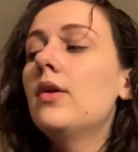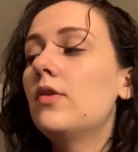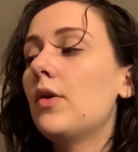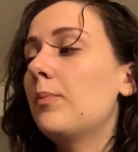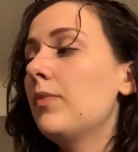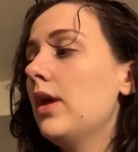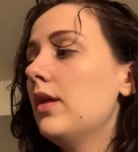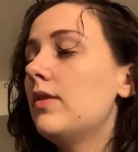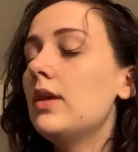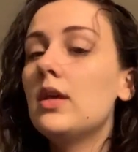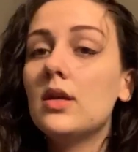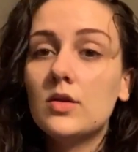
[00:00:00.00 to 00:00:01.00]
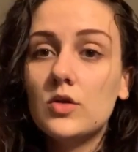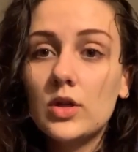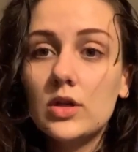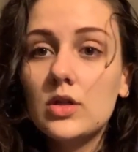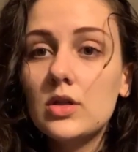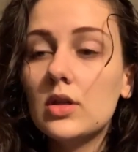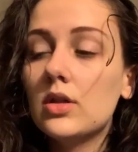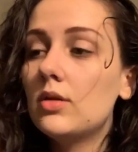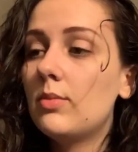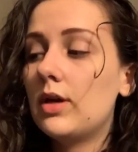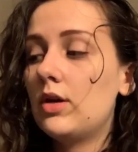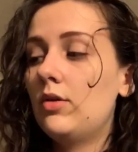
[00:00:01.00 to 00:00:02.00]
So the instructions on the
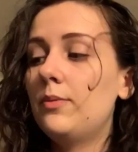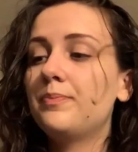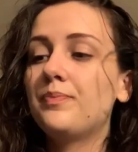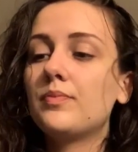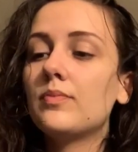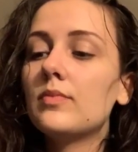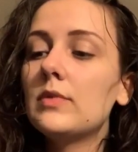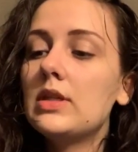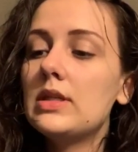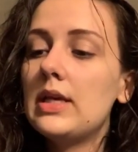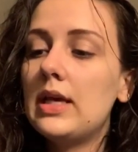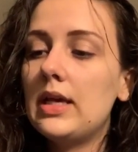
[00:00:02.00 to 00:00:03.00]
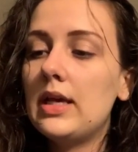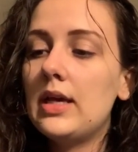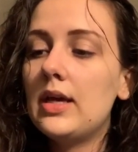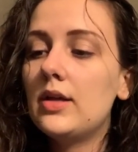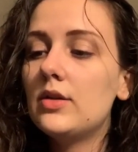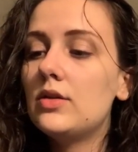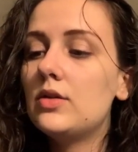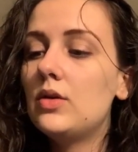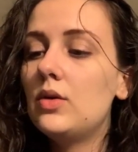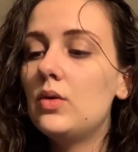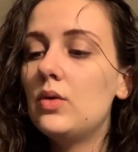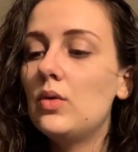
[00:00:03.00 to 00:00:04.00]
bottle say
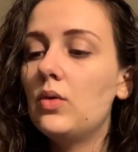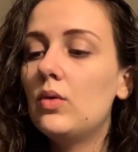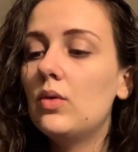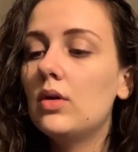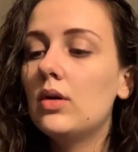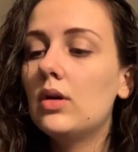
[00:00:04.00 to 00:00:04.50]
to,